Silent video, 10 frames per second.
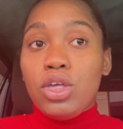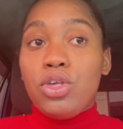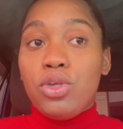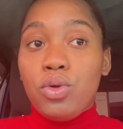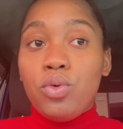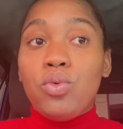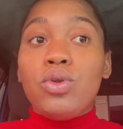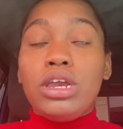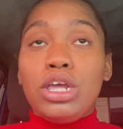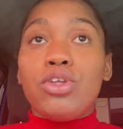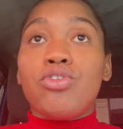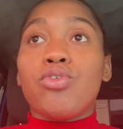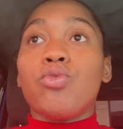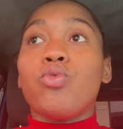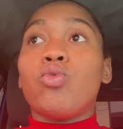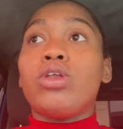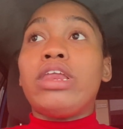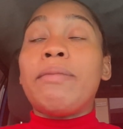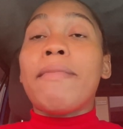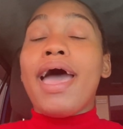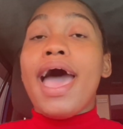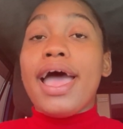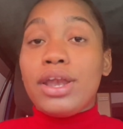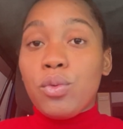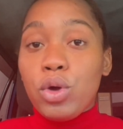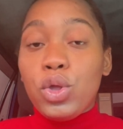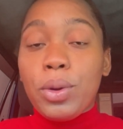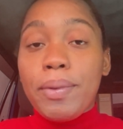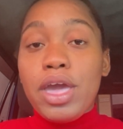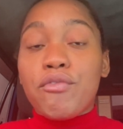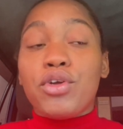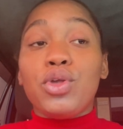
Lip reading: you need to demand what you're paying for.